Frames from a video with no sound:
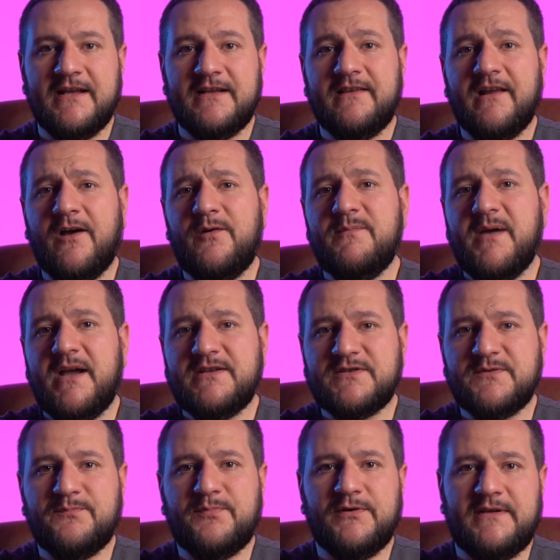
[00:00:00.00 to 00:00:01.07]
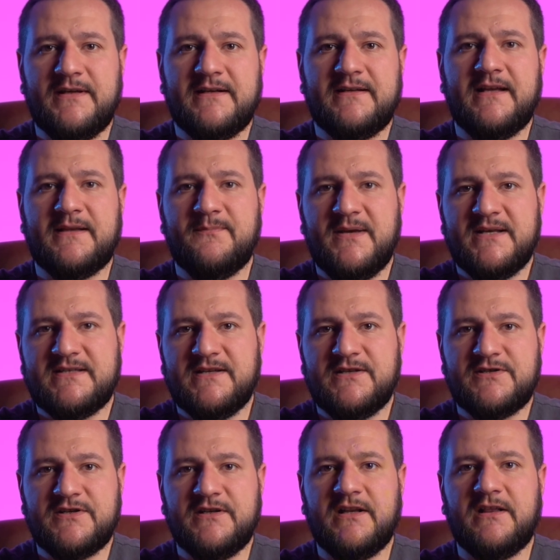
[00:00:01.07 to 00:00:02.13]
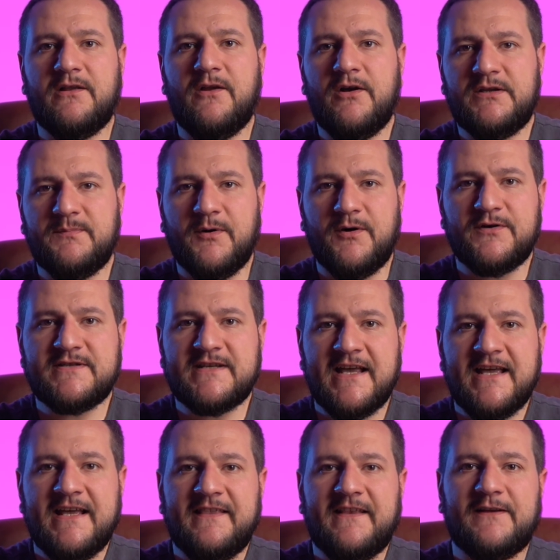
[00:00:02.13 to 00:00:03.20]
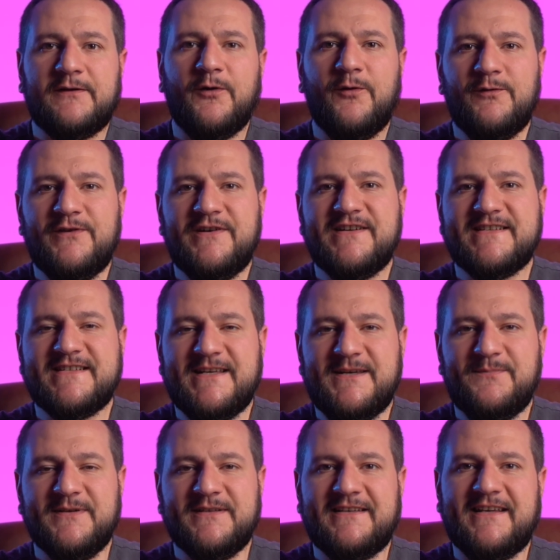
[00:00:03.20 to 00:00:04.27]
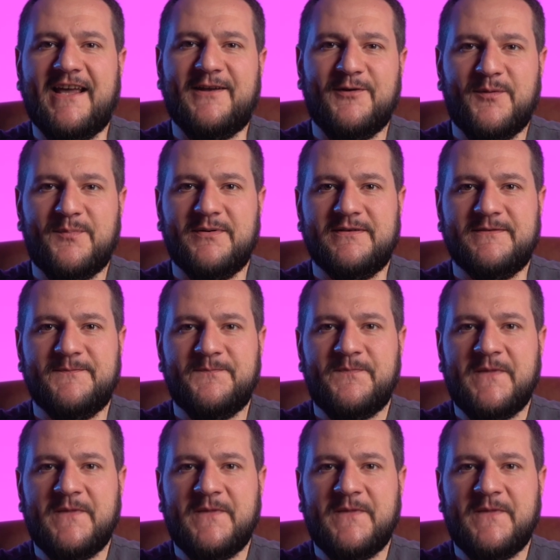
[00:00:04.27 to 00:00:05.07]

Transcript: Now imagine putting that message in a locked box that only recipient can open.